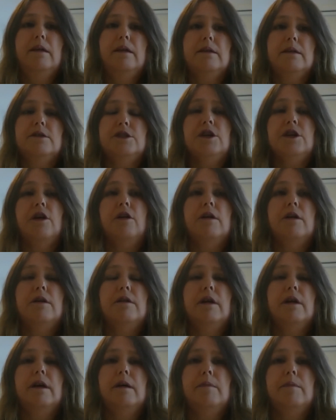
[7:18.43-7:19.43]
that Jo
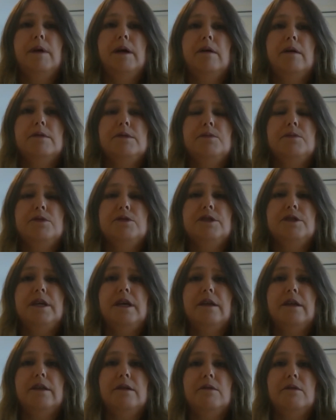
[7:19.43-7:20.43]
helped put
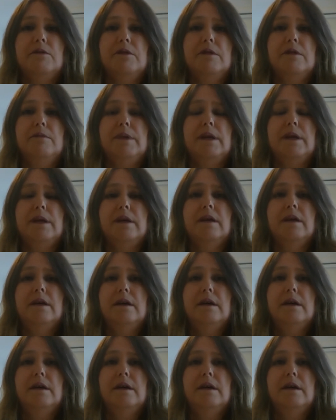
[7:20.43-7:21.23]
together with me